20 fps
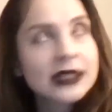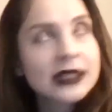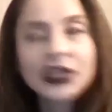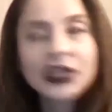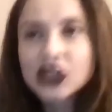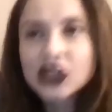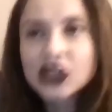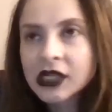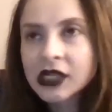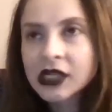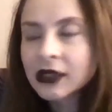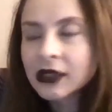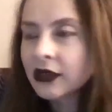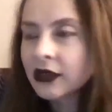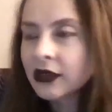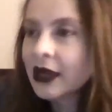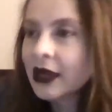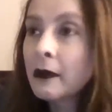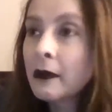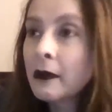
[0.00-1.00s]
station like
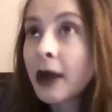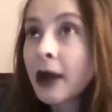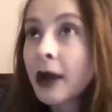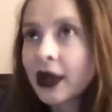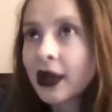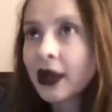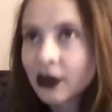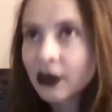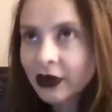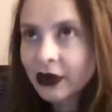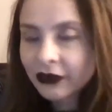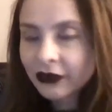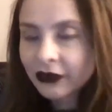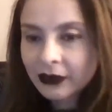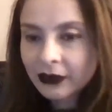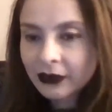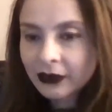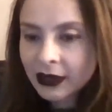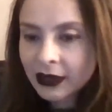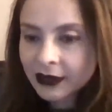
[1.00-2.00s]
a mile away
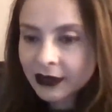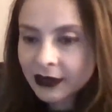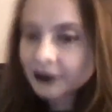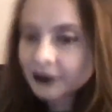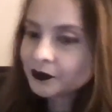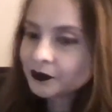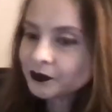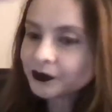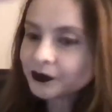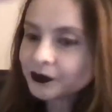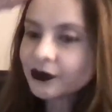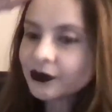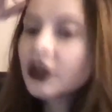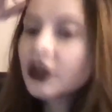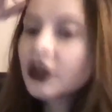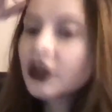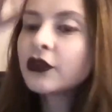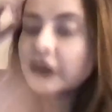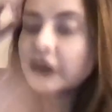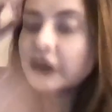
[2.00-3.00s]

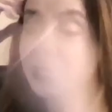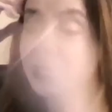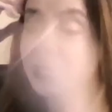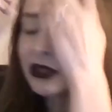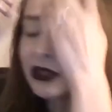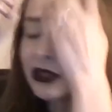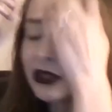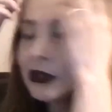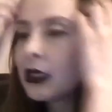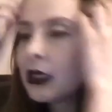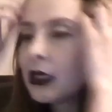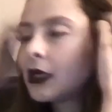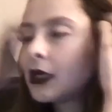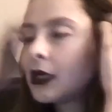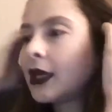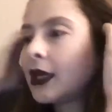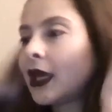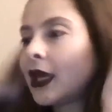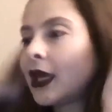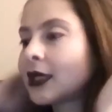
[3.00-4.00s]
from here,
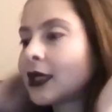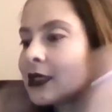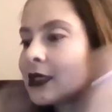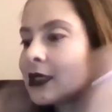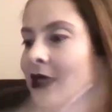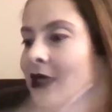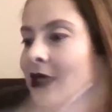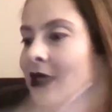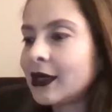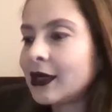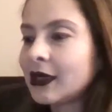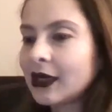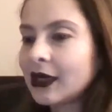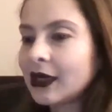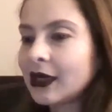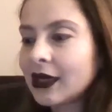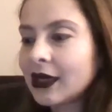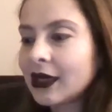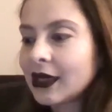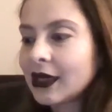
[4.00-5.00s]
and
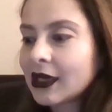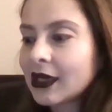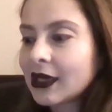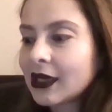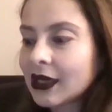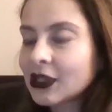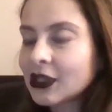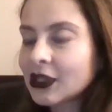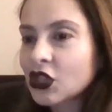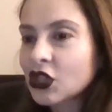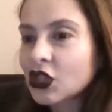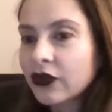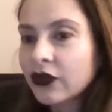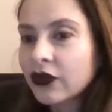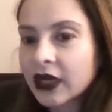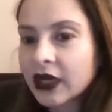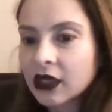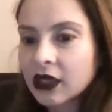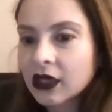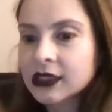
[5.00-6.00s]
it's so funny
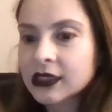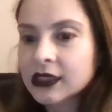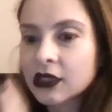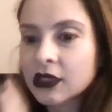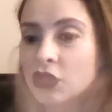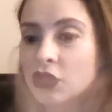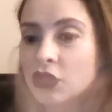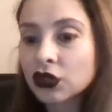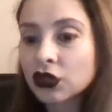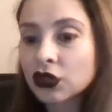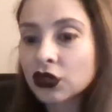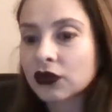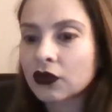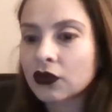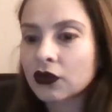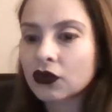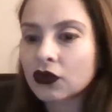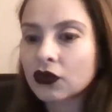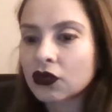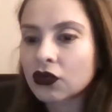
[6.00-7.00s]
because there's
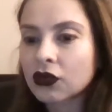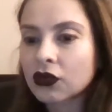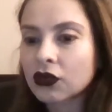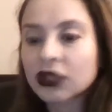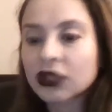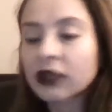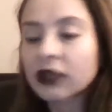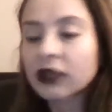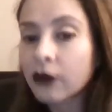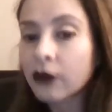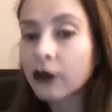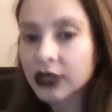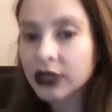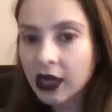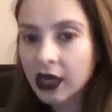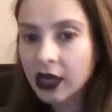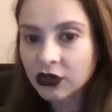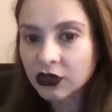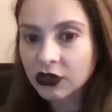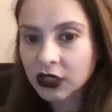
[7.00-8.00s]
like 4
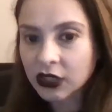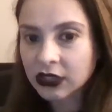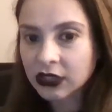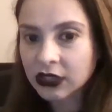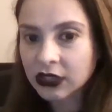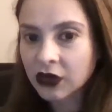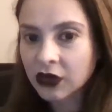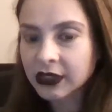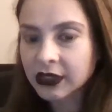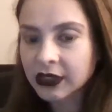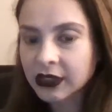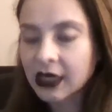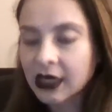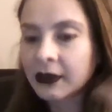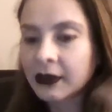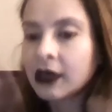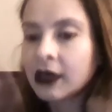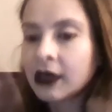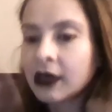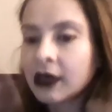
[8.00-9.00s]
taco trucks there all the time,
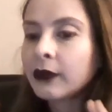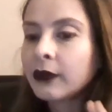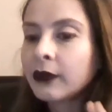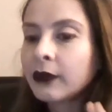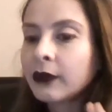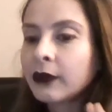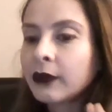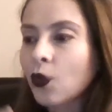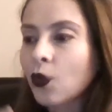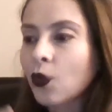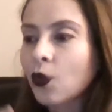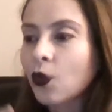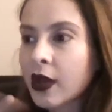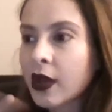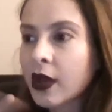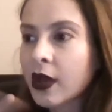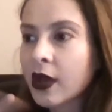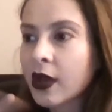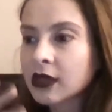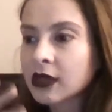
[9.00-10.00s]
but there's
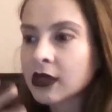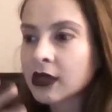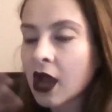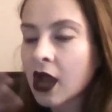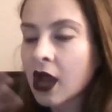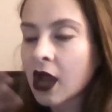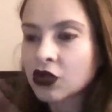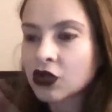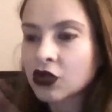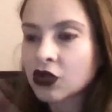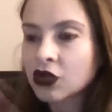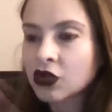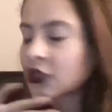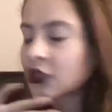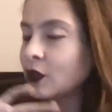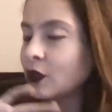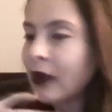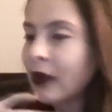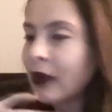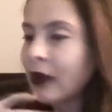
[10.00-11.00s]
one taco truck. It's just
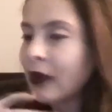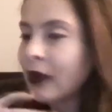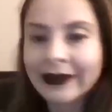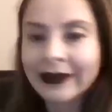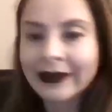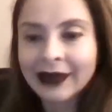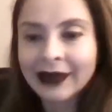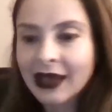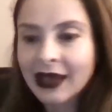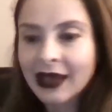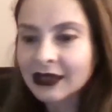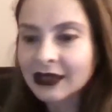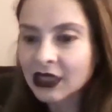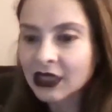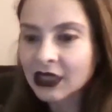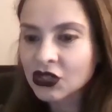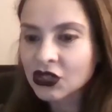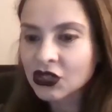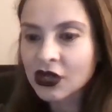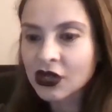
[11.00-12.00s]
behind a gas
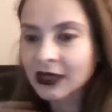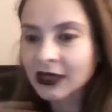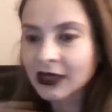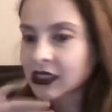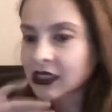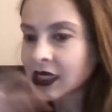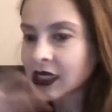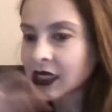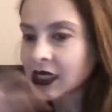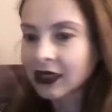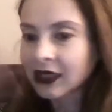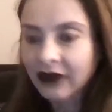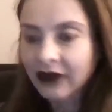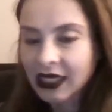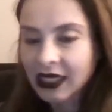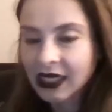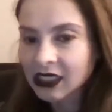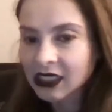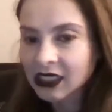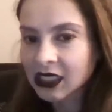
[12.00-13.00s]
station. It's nothing
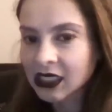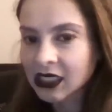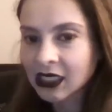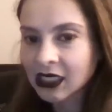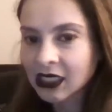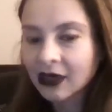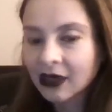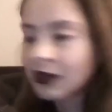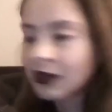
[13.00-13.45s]
fancy.